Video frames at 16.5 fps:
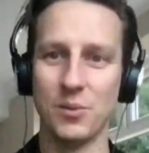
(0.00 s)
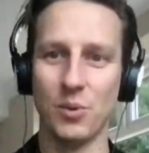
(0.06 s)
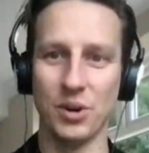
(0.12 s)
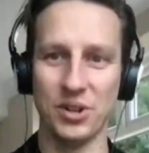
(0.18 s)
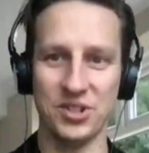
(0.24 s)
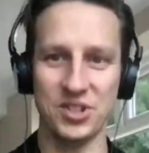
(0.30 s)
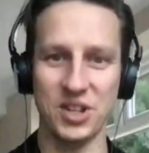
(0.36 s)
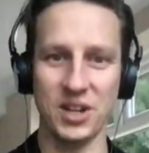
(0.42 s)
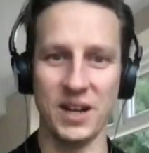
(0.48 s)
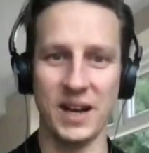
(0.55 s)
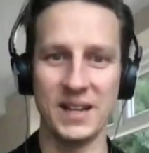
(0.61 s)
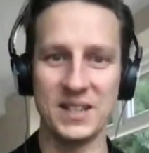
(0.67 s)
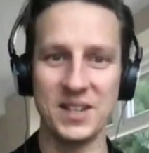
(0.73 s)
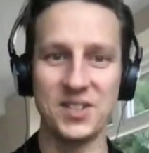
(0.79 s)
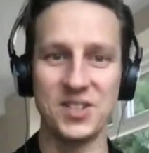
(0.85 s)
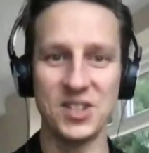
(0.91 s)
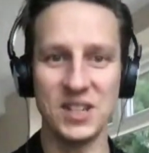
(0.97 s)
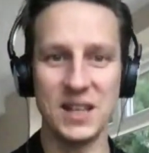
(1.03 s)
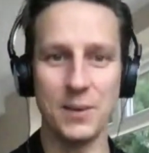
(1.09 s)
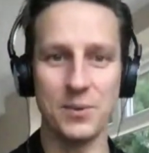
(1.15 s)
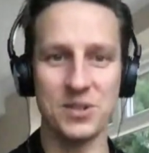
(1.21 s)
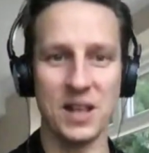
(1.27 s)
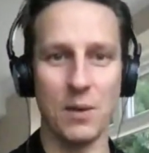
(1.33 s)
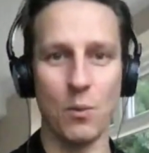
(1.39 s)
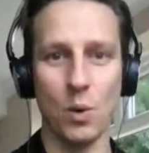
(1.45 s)
What a stunner. I did see
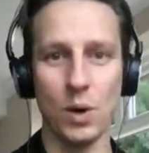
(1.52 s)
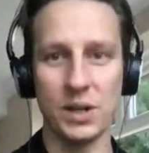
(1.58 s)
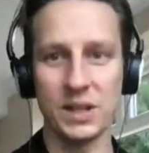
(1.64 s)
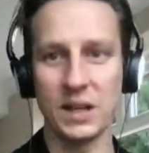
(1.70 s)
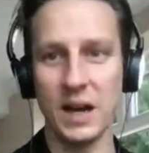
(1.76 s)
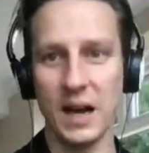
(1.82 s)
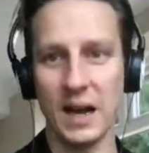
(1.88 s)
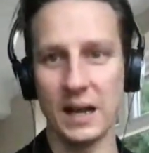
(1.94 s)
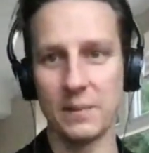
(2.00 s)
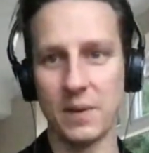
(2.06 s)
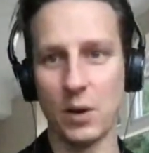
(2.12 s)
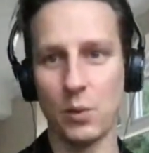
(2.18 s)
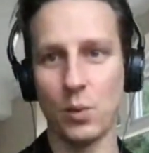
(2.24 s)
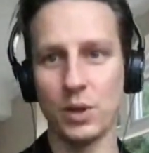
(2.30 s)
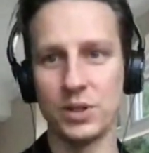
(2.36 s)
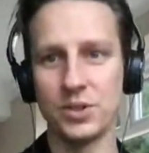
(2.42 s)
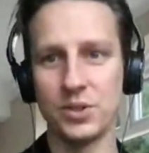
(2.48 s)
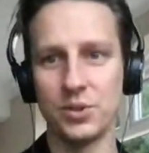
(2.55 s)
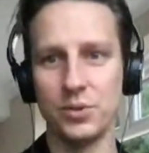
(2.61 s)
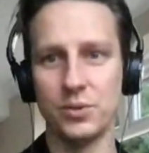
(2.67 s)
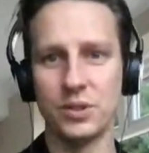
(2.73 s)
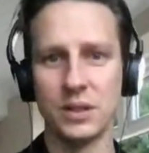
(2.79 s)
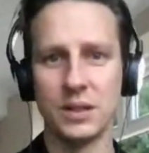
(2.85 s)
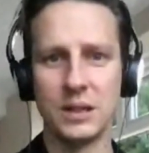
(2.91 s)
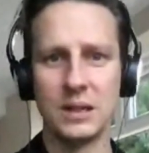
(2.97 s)
there was that one guy, that one
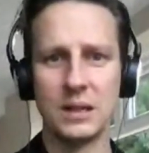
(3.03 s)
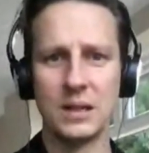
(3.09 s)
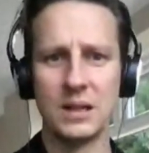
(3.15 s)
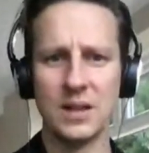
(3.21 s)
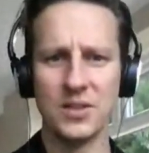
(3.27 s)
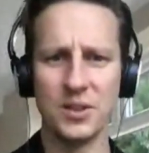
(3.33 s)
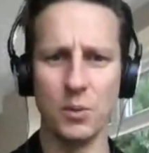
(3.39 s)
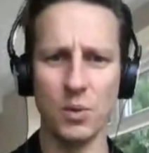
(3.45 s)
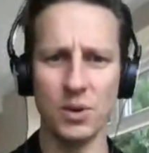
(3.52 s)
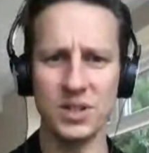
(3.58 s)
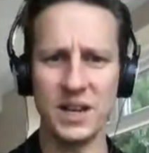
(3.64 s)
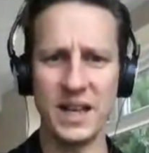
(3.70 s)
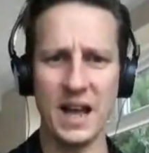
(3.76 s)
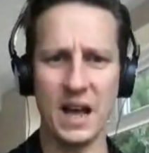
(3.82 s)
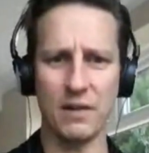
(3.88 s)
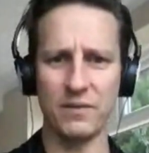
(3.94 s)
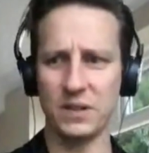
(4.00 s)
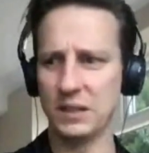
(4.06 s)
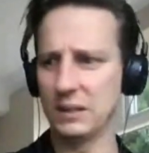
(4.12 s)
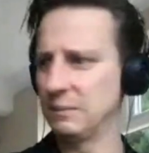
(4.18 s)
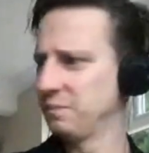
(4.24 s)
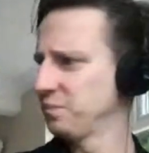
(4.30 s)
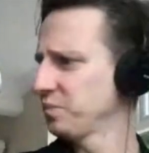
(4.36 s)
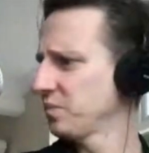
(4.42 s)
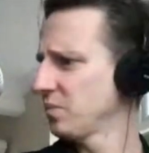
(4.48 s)
dude, that what did he have?
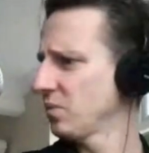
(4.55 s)
A